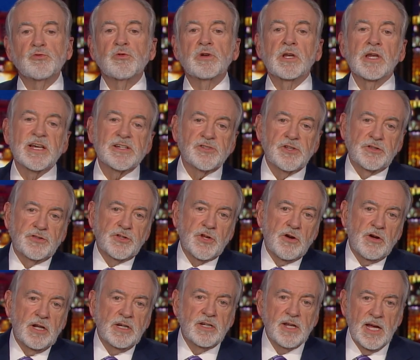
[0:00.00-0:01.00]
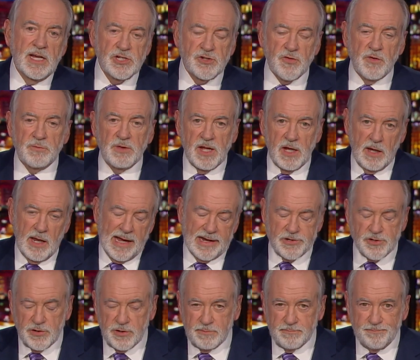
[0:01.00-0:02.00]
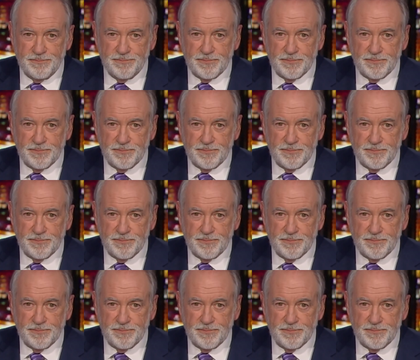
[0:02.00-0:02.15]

we're less than 30 days from the election.